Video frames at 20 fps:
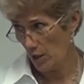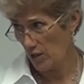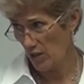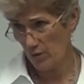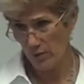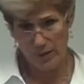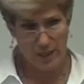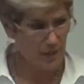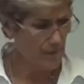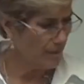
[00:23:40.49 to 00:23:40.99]

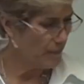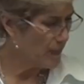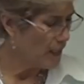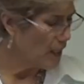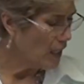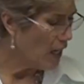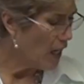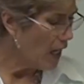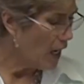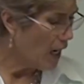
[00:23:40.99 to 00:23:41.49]
don't they?
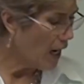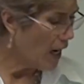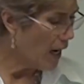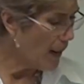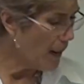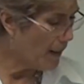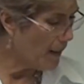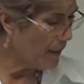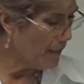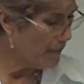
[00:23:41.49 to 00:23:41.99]

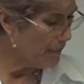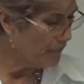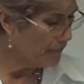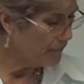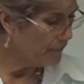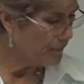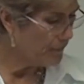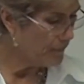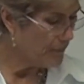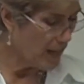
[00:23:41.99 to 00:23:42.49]

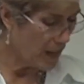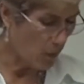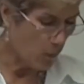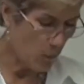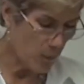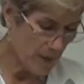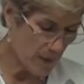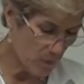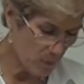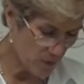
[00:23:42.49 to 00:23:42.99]
Now,
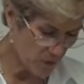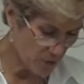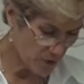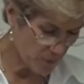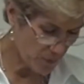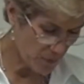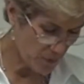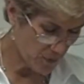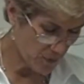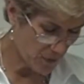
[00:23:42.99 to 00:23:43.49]
we were
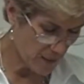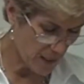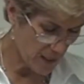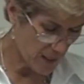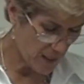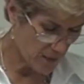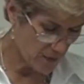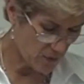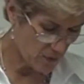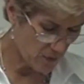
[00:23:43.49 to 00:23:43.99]
supposed to
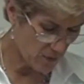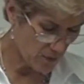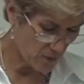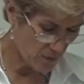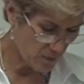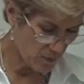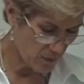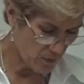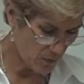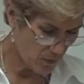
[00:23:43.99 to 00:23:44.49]
answer
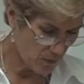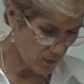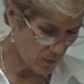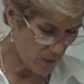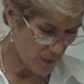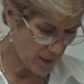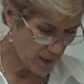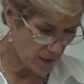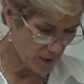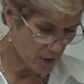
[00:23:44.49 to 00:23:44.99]
some
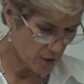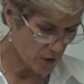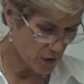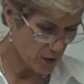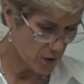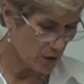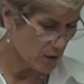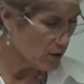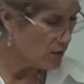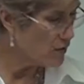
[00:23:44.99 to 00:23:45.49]

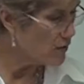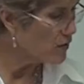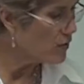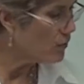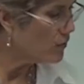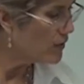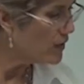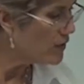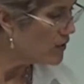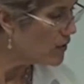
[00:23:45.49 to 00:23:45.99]
questions,
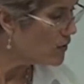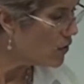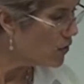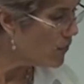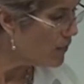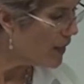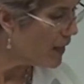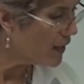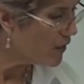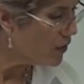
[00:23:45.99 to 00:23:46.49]
so let's
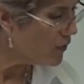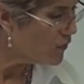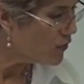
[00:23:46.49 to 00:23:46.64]
go back